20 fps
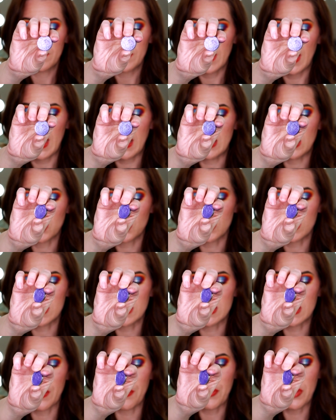and it's just
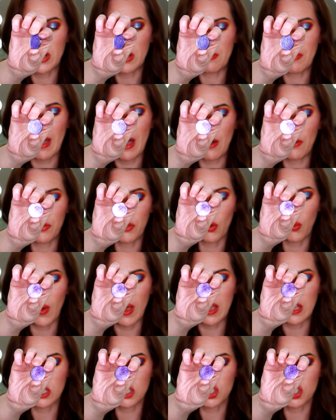something about the way
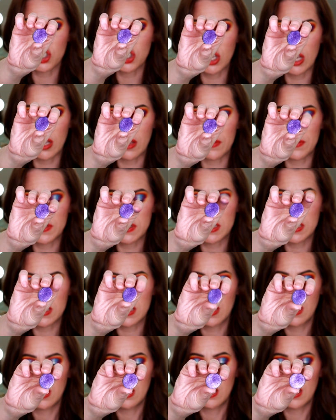it
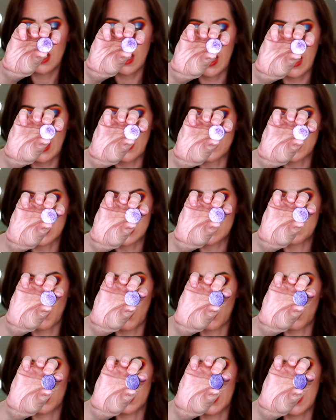shifts and how
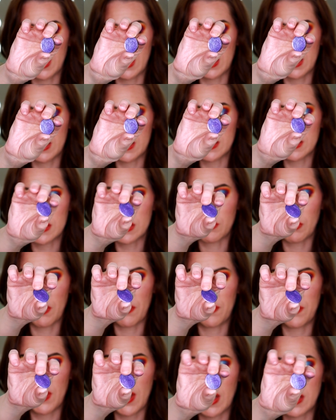sparkly it is and
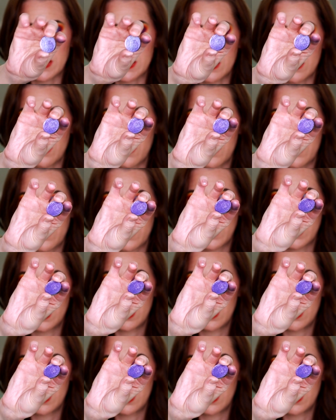reflective.